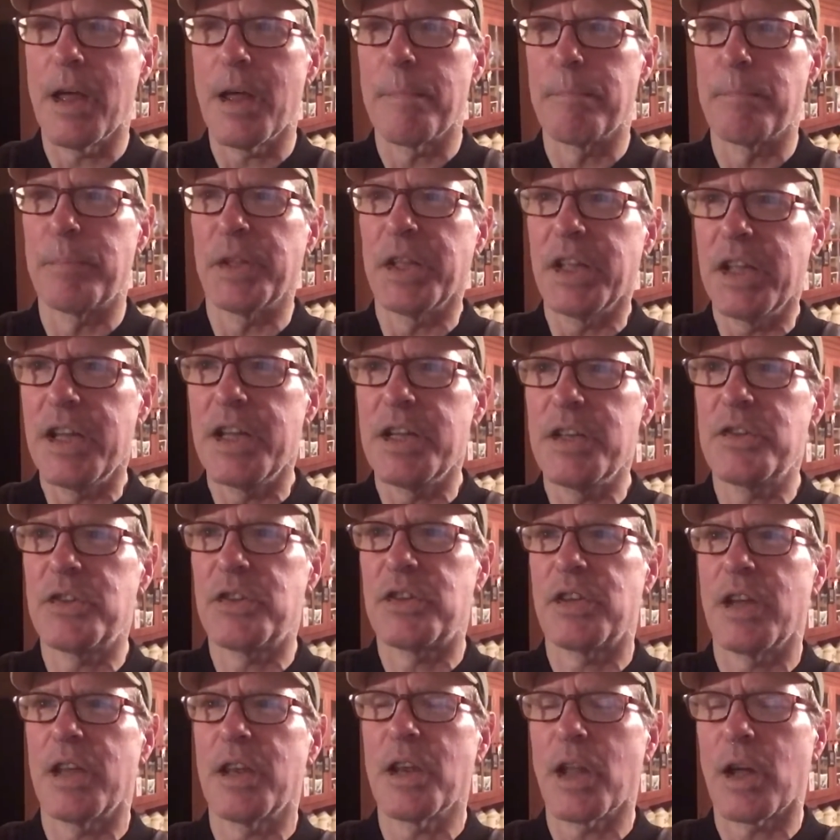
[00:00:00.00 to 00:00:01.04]

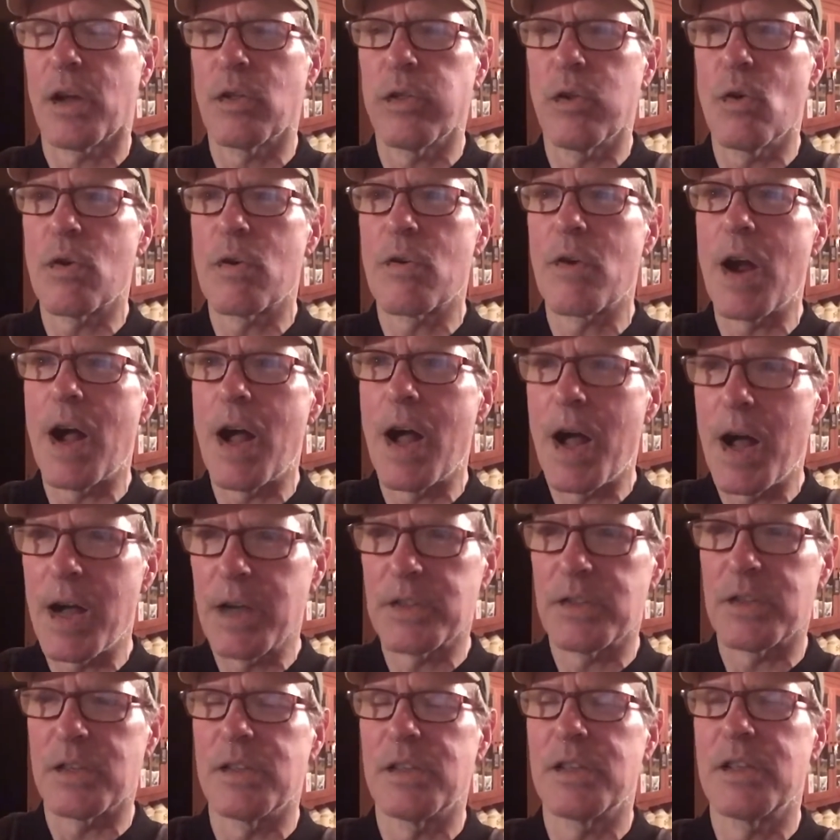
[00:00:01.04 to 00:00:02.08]
bleach and the
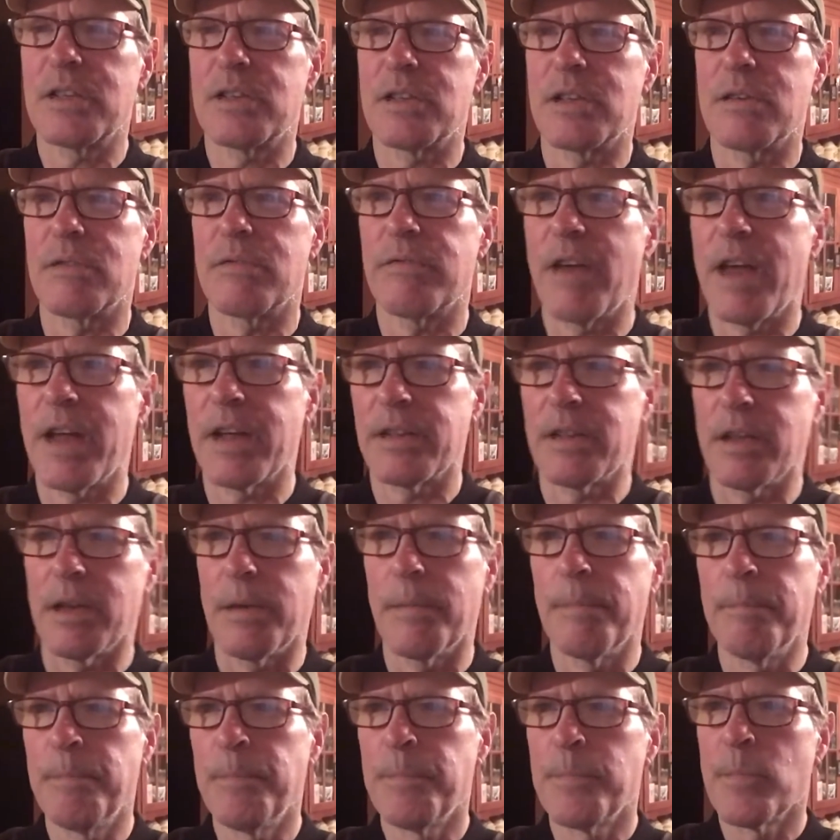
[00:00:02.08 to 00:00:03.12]
Clorox and disinfectant.
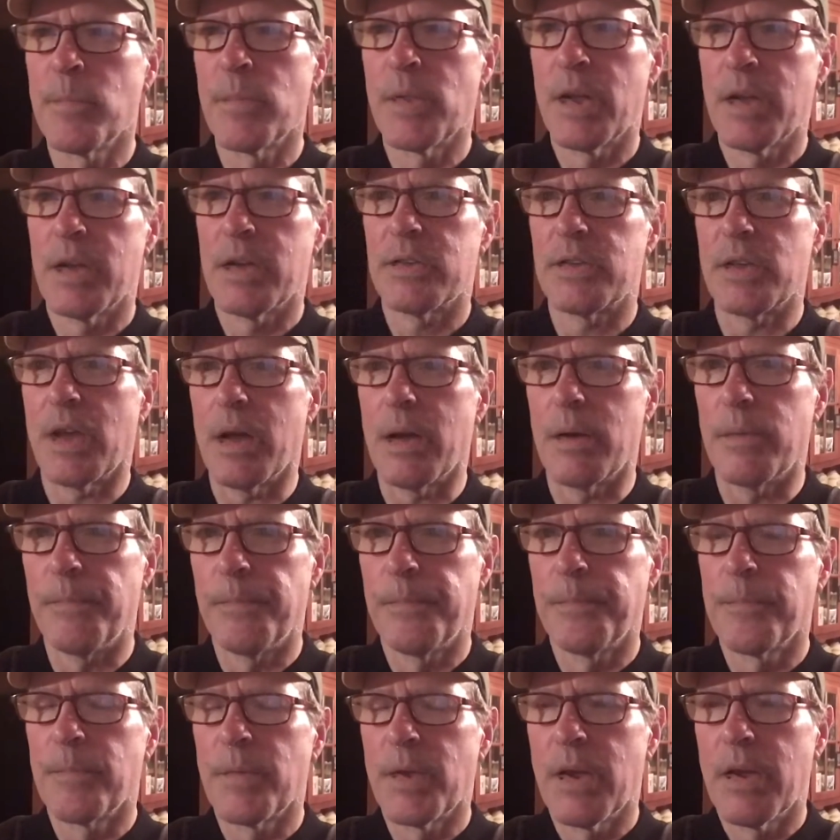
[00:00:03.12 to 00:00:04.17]
So,
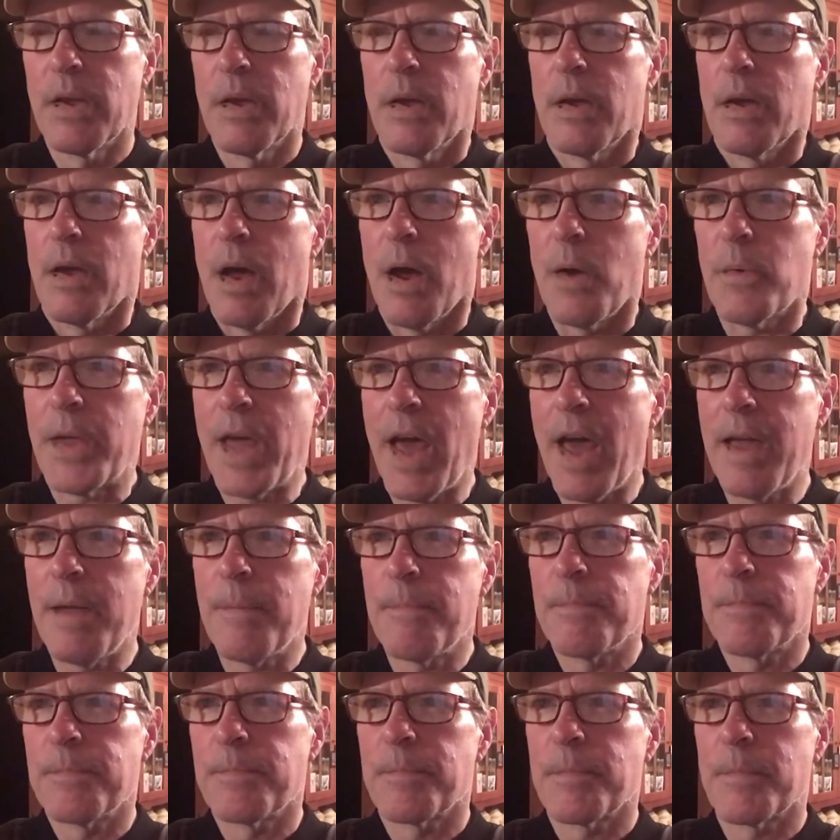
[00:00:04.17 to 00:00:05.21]
okay.
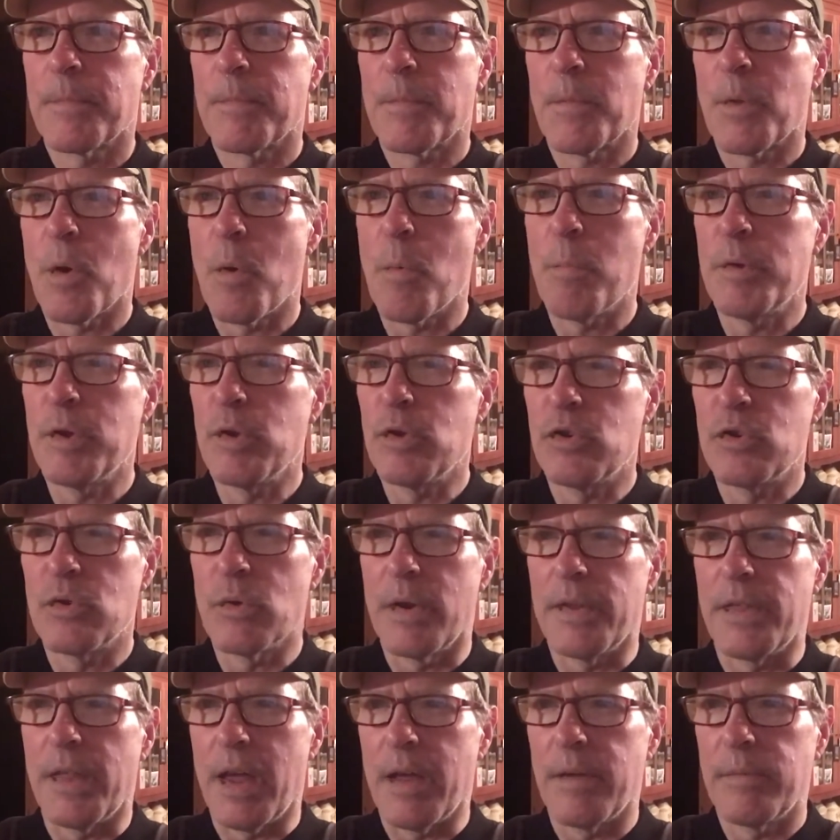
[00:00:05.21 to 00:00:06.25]
Hope you
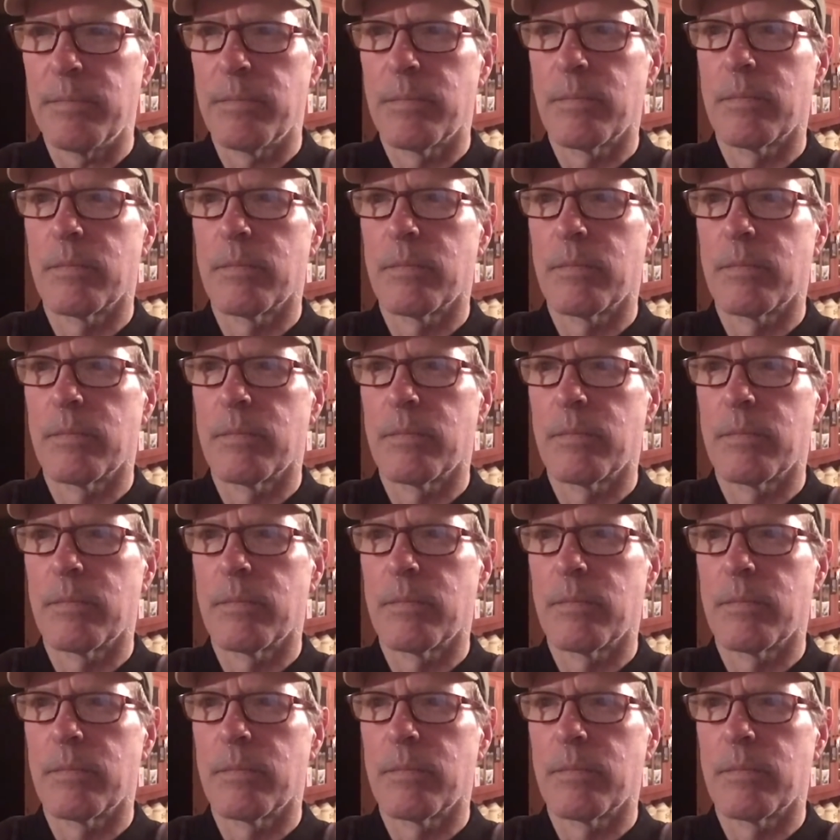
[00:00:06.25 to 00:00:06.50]
enjoyed that.